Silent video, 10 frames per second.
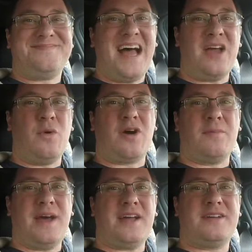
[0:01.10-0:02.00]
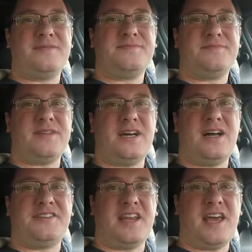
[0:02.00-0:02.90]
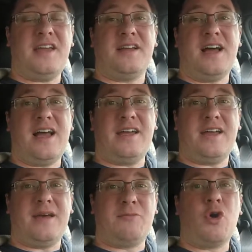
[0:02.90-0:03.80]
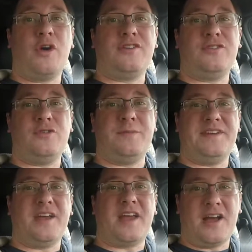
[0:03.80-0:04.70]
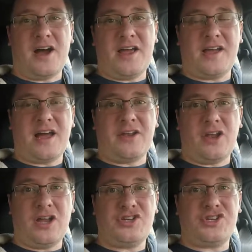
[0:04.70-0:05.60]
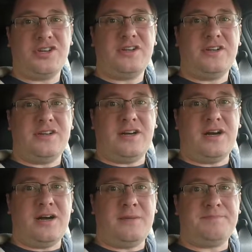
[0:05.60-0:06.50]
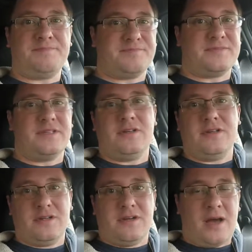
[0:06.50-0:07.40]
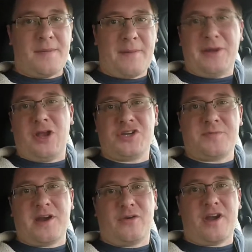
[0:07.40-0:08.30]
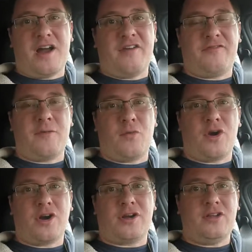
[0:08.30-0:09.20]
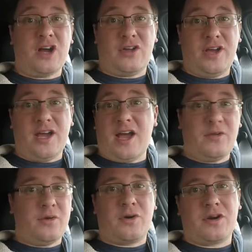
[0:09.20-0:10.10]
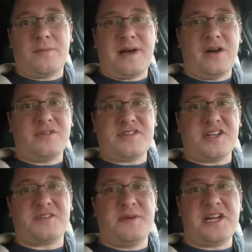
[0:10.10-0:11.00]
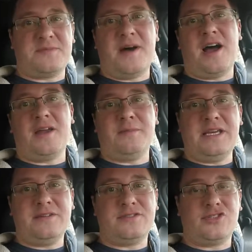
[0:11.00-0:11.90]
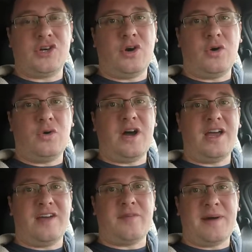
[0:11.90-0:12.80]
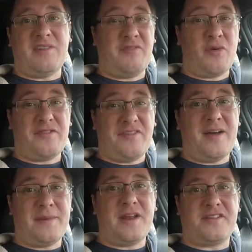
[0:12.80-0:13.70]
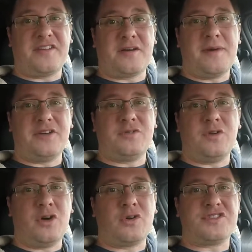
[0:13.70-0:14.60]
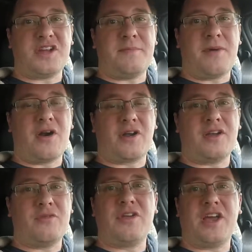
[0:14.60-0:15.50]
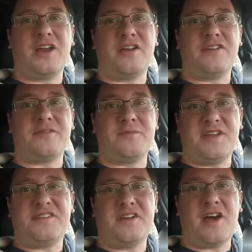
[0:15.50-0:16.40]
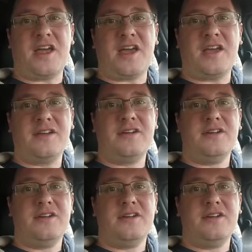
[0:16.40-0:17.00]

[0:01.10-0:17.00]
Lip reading: Hi, welcome back. Today I am going to be taking a hike on lunch. Um, I'm on my lunch break right now from work. Luckily, I only work about 6 minutes behind me, so I have about 45 minutes to come out to a local state park and really get into some decent hiking.